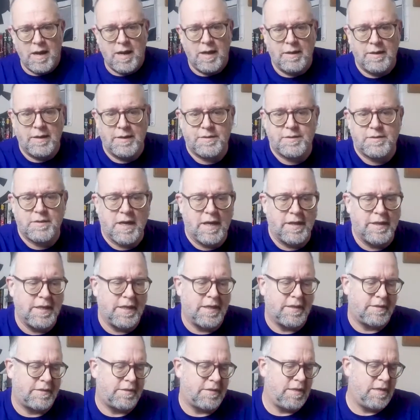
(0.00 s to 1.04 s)
Let's try
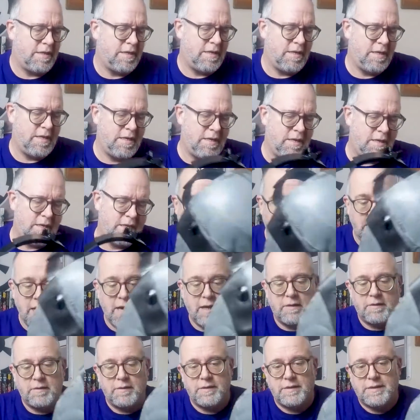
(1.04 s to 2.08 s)
this.
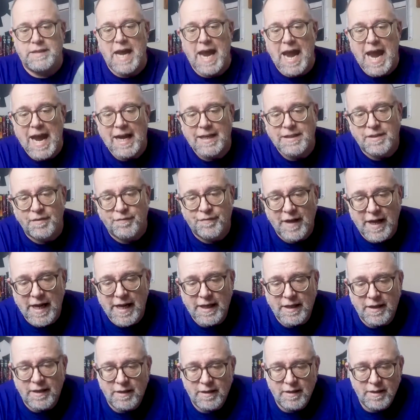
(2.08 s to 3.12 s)
Now, to
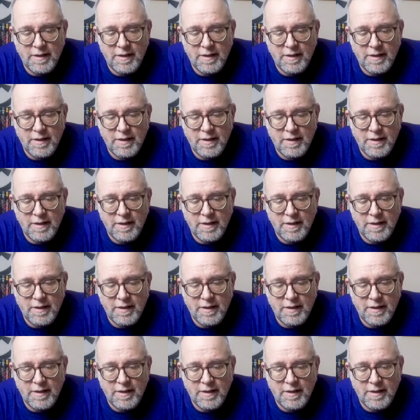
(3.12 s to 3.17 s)
activate